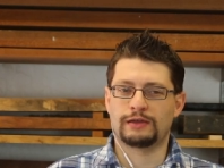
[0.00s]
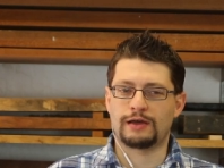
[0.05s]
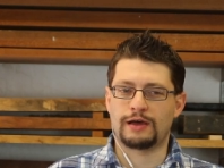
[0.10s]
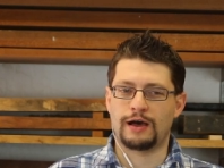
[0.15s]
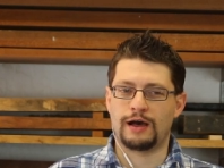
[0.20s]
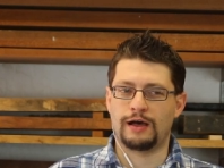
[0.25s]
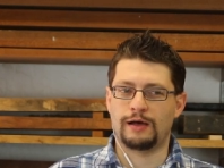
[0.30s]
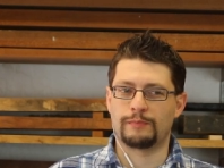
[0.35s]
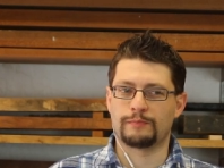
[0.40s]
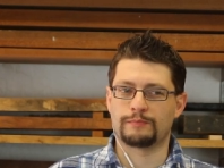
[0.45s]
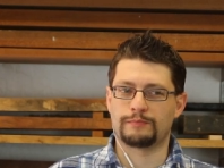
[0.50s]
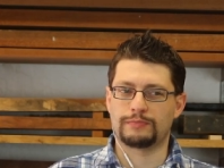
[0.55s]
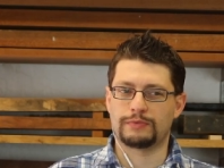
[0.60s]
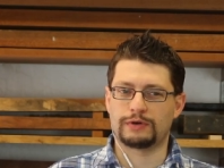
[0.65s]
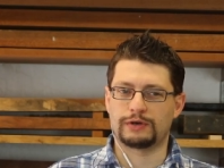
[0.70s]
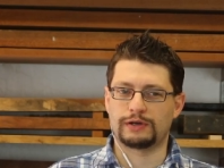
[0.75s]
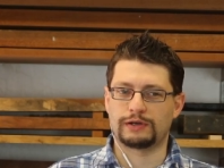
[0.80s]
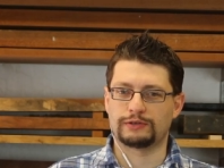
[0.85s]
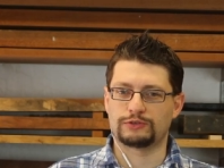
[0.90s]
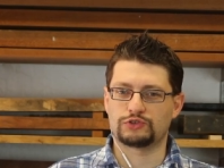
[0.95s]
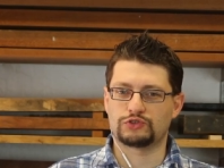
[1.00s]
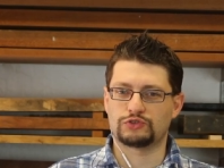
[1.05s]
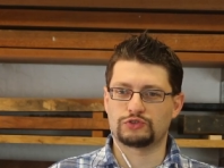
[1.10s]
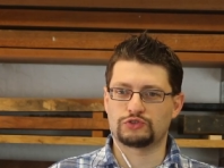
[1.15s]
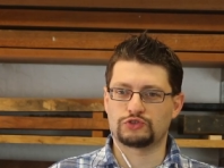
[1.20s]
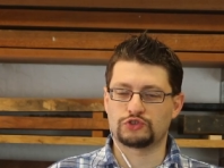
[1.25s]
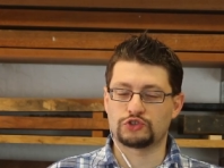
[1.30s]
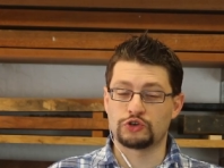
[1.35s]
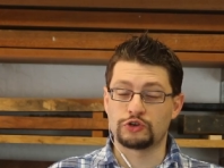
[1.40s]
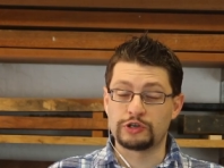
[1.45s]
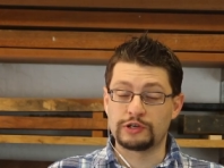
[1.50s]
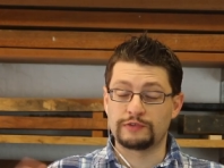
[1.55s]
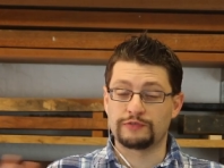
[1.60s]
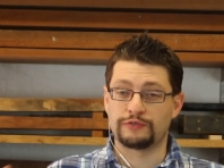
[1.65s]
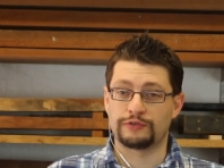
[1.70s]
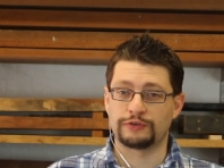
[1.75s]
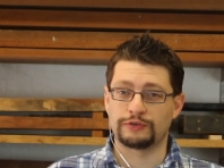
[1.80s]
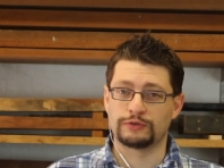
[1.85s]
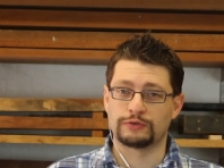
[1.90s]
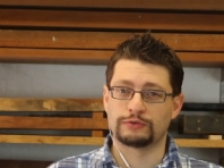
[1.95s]
um, uh, journey
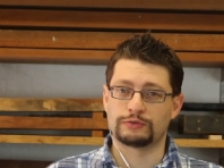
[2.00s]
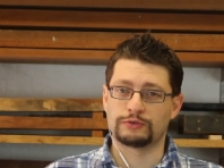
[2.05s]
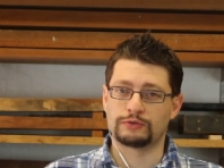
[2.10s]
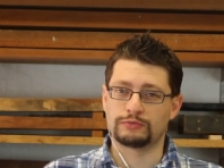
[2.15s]
for you.